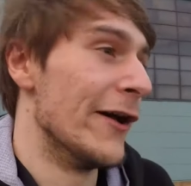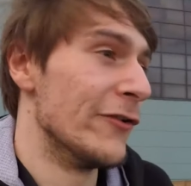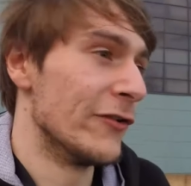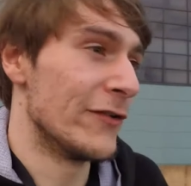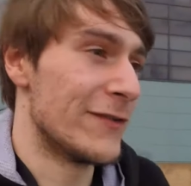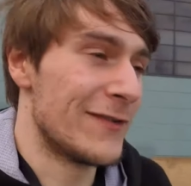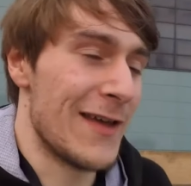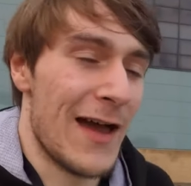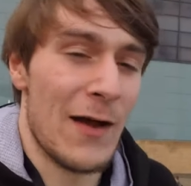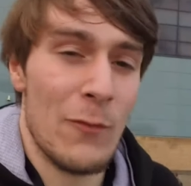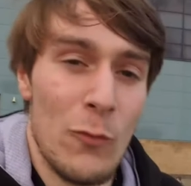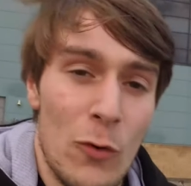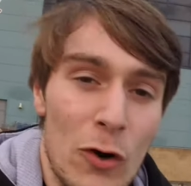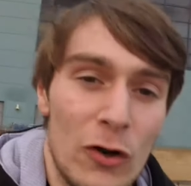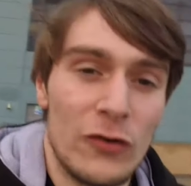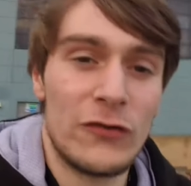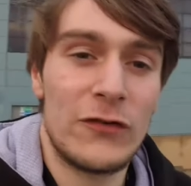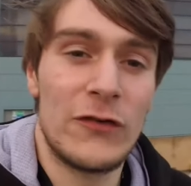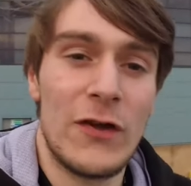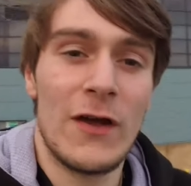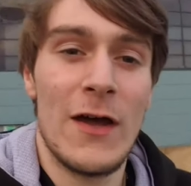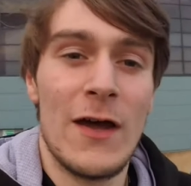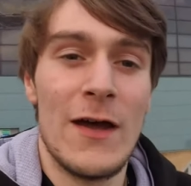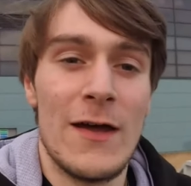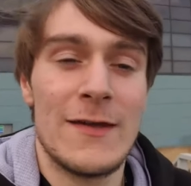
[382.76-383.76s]
I just sat and
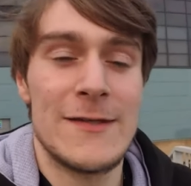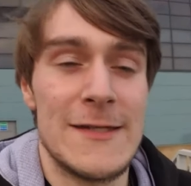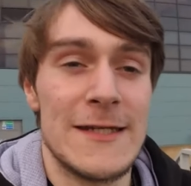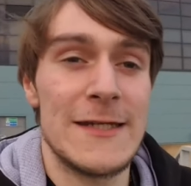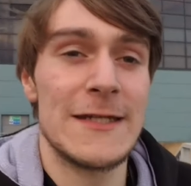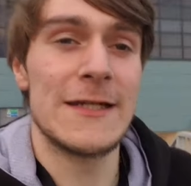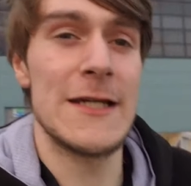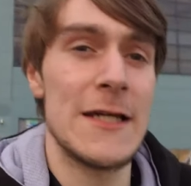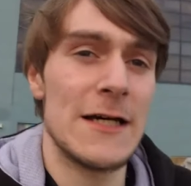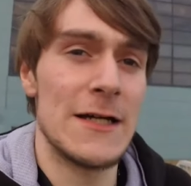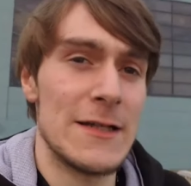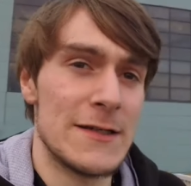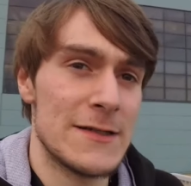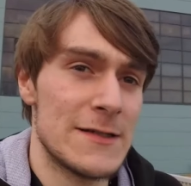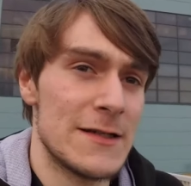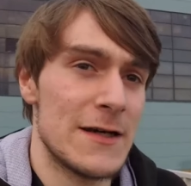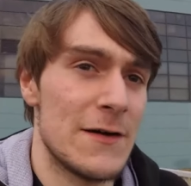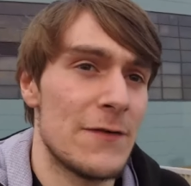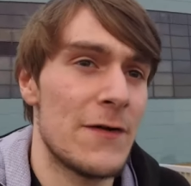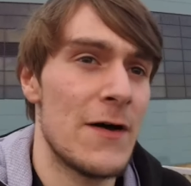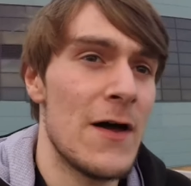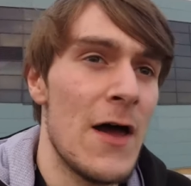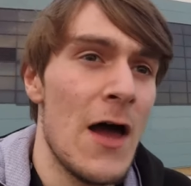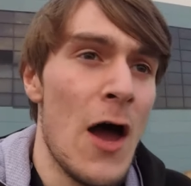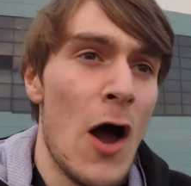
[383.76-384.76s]
watched Syndicate and
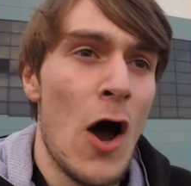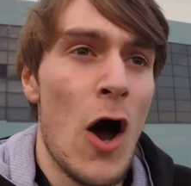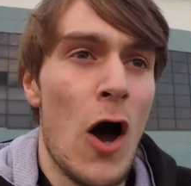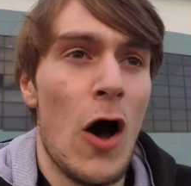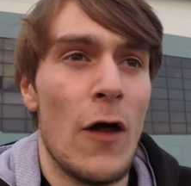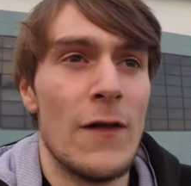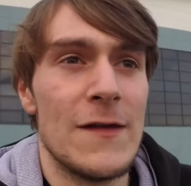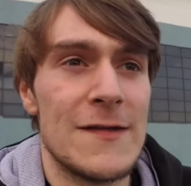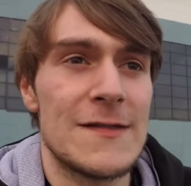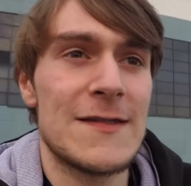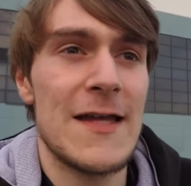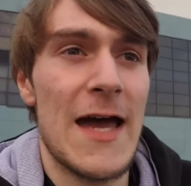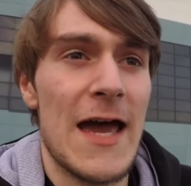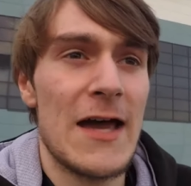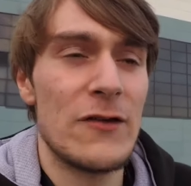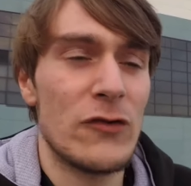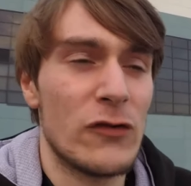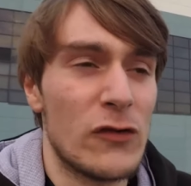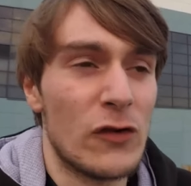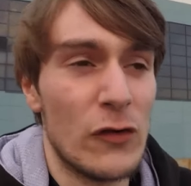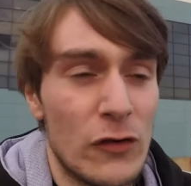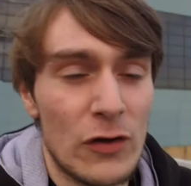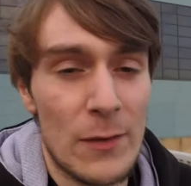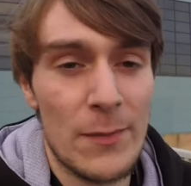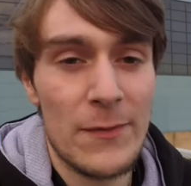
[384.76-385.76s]
stuff on the stage. I
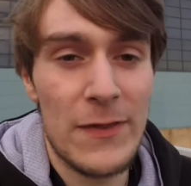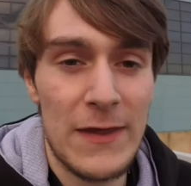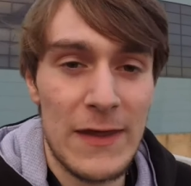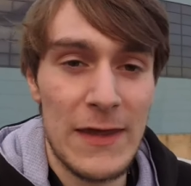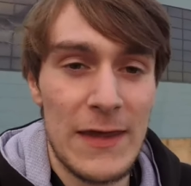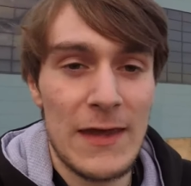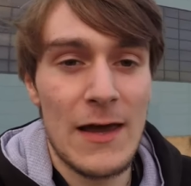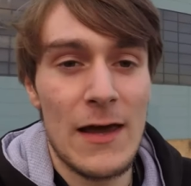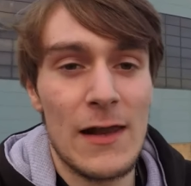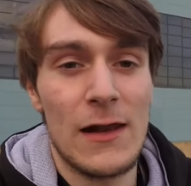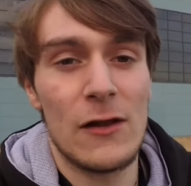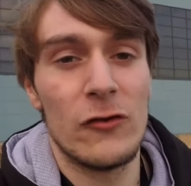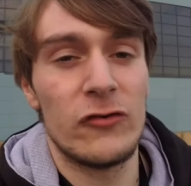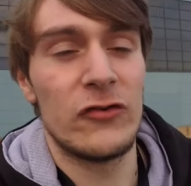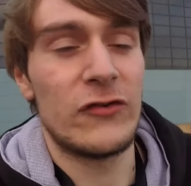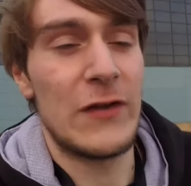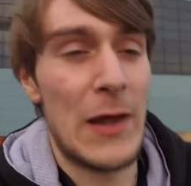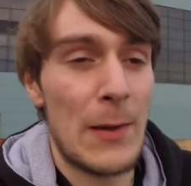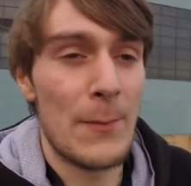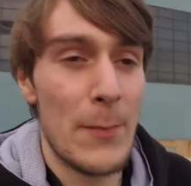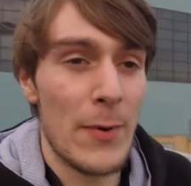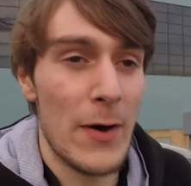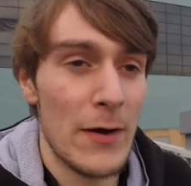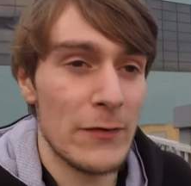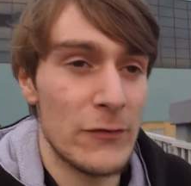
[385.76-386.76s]
was on top of the uh,
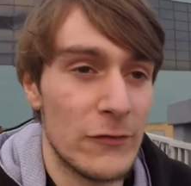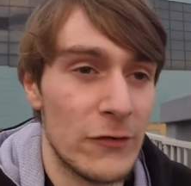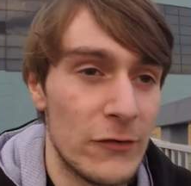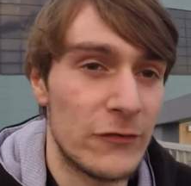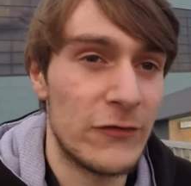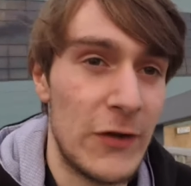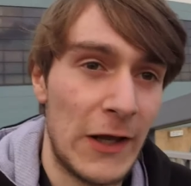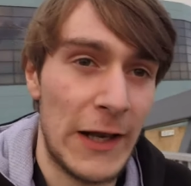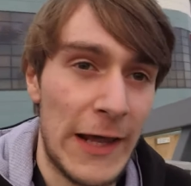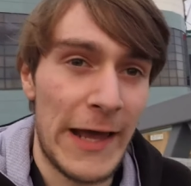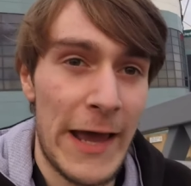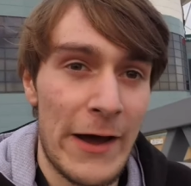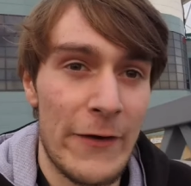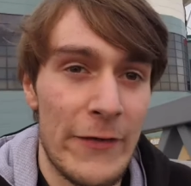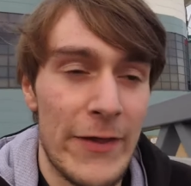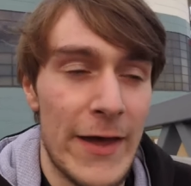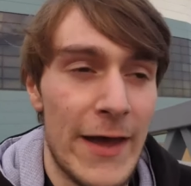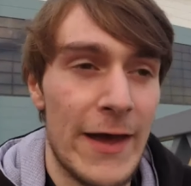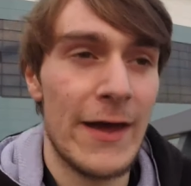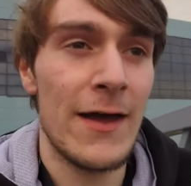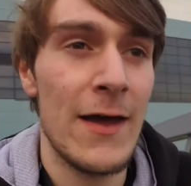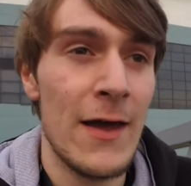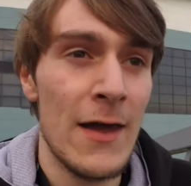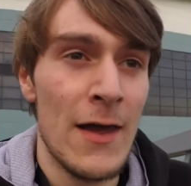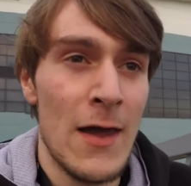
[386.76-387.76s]
Logitech bus, just chilling out
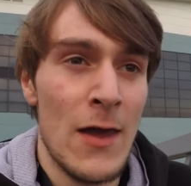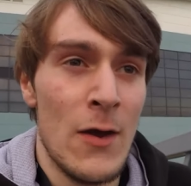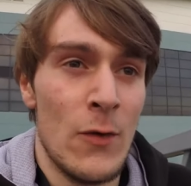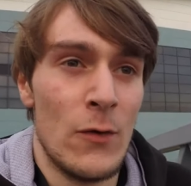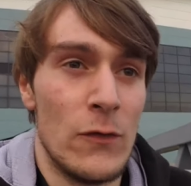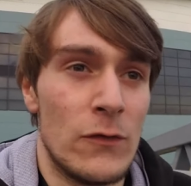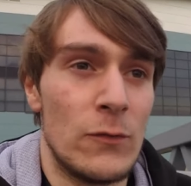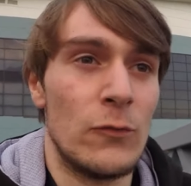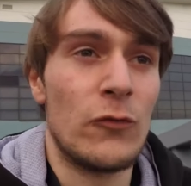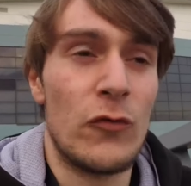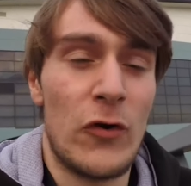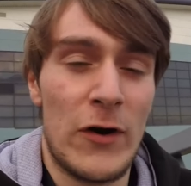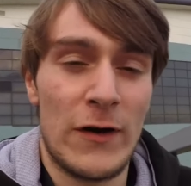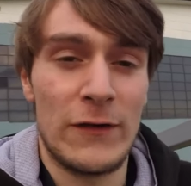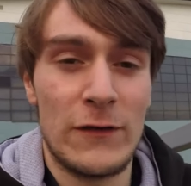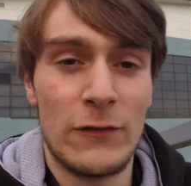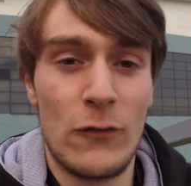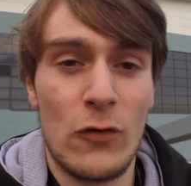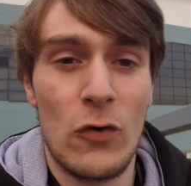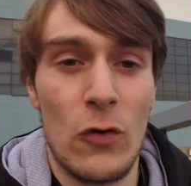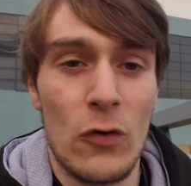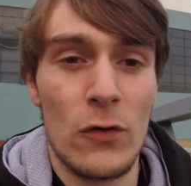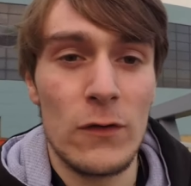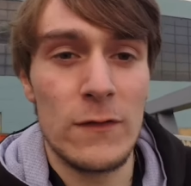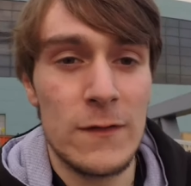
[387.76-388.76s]
there with some drinks, of
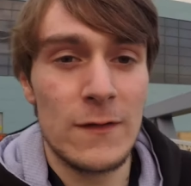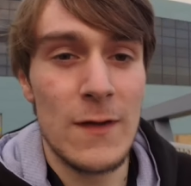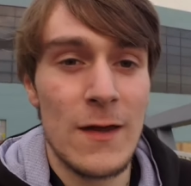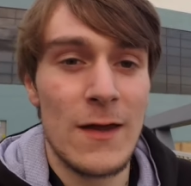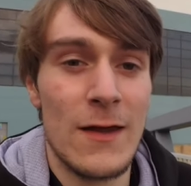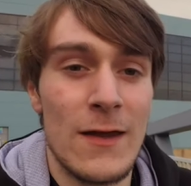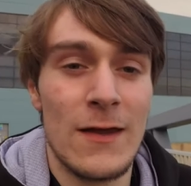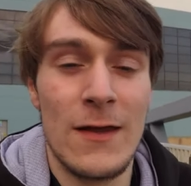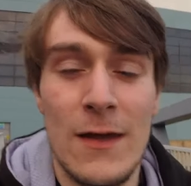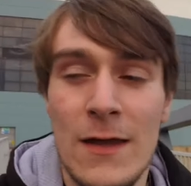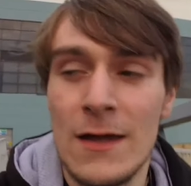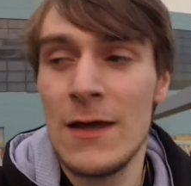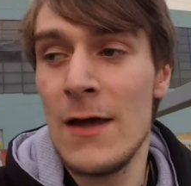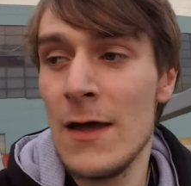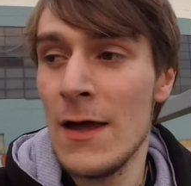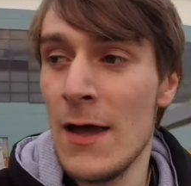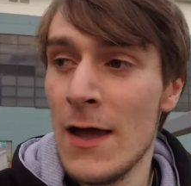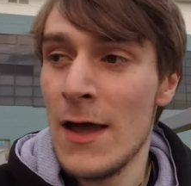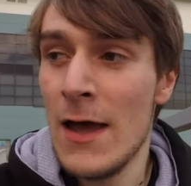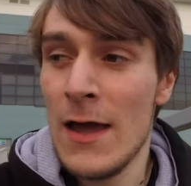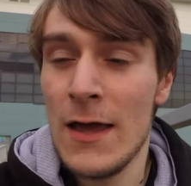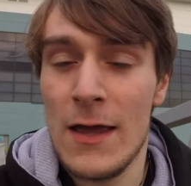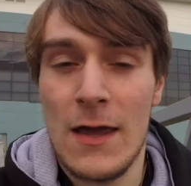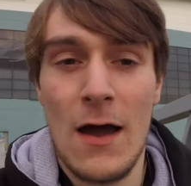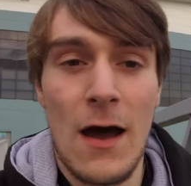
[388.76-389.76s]
course.
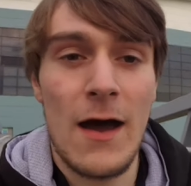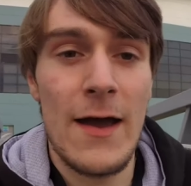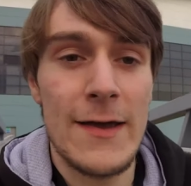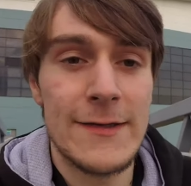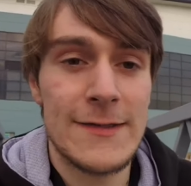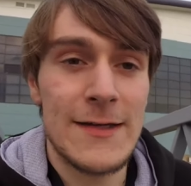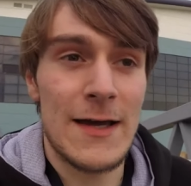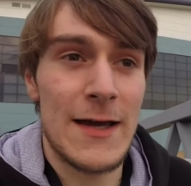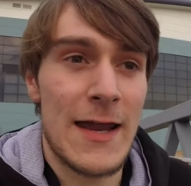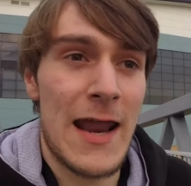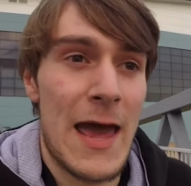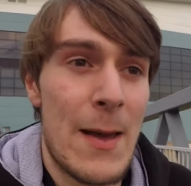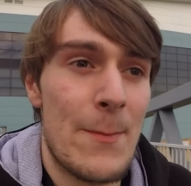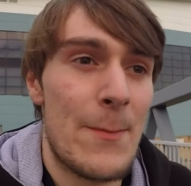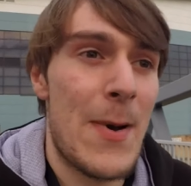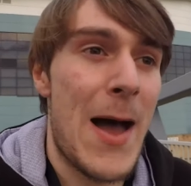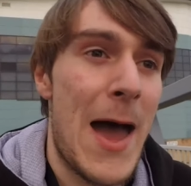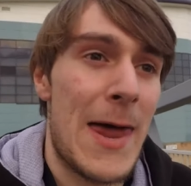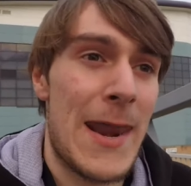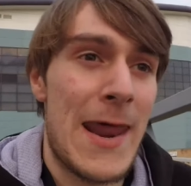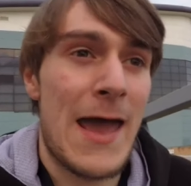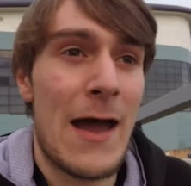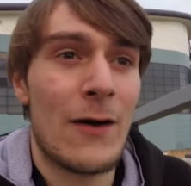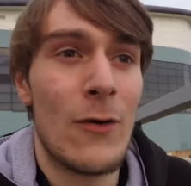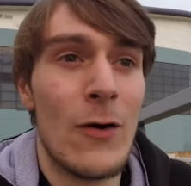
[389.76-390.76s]
Guys, I'm gonna head
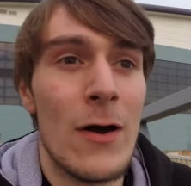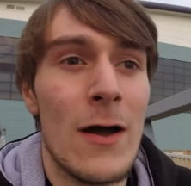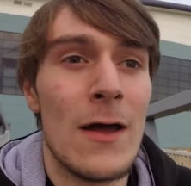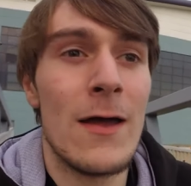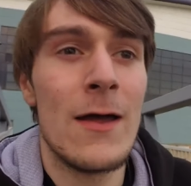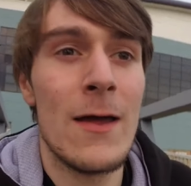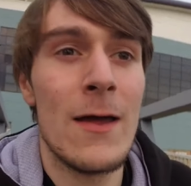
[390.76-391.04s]
back now.